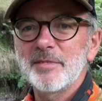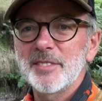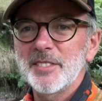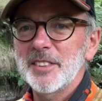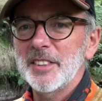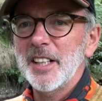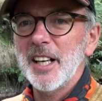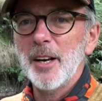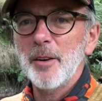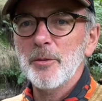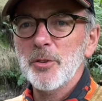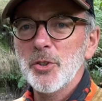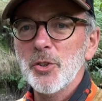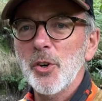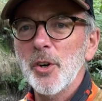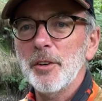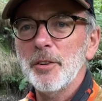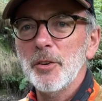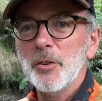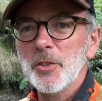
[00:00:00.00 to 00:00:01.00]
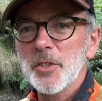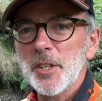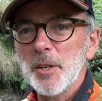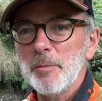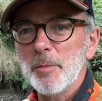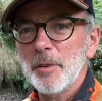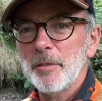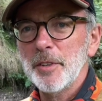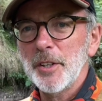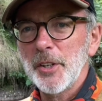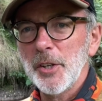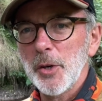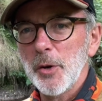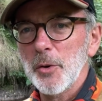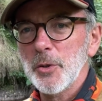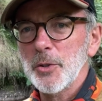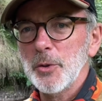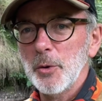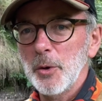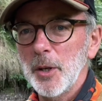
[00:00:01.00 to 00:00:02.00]
yeah, I'm sure you've seen my
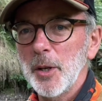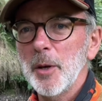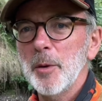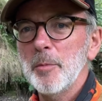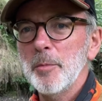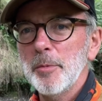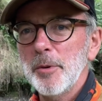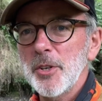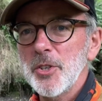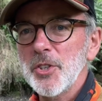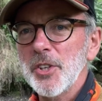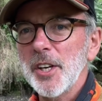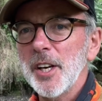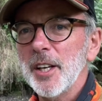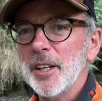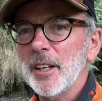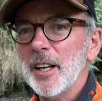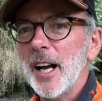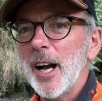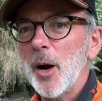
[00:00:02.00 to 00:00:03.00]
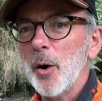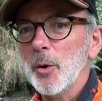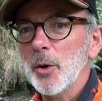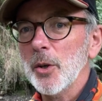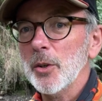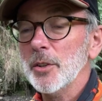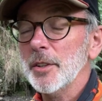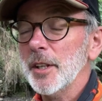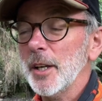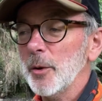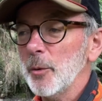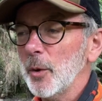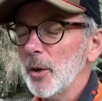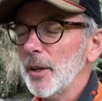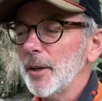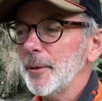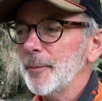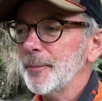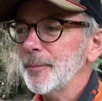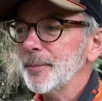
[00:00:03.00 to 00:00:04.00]
videos, you'll appreciate how good they
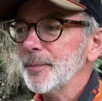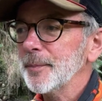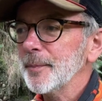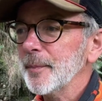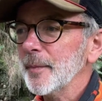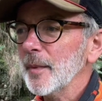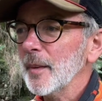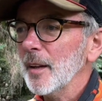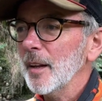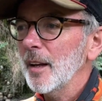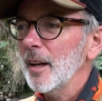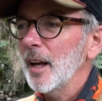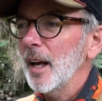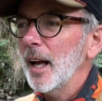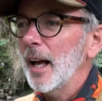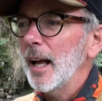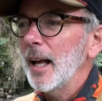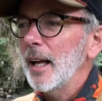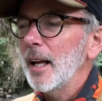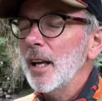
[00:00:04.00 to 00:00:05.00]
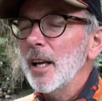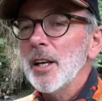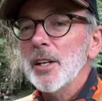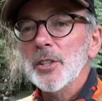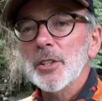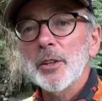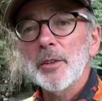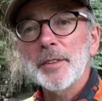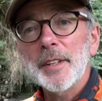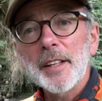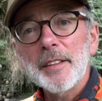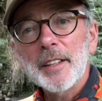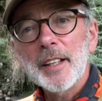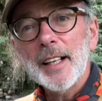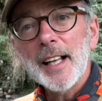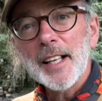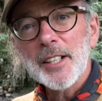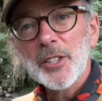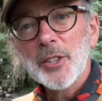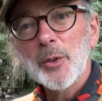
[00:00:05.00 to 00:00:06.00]
were. So then the
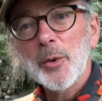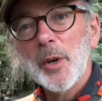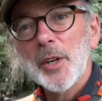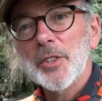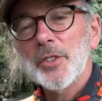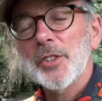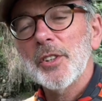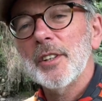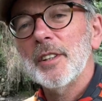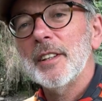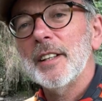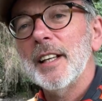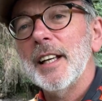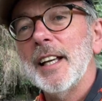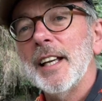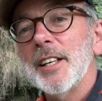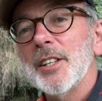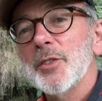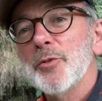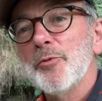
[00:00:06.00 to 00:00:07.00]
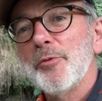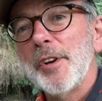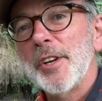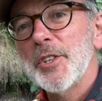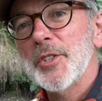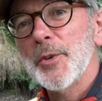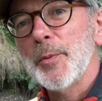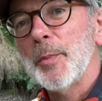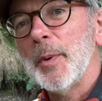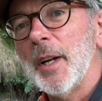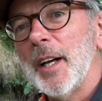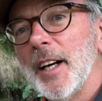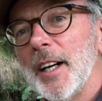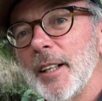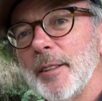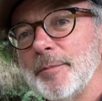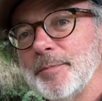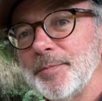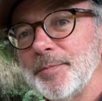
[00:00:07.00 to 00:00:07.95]
last question is resupply.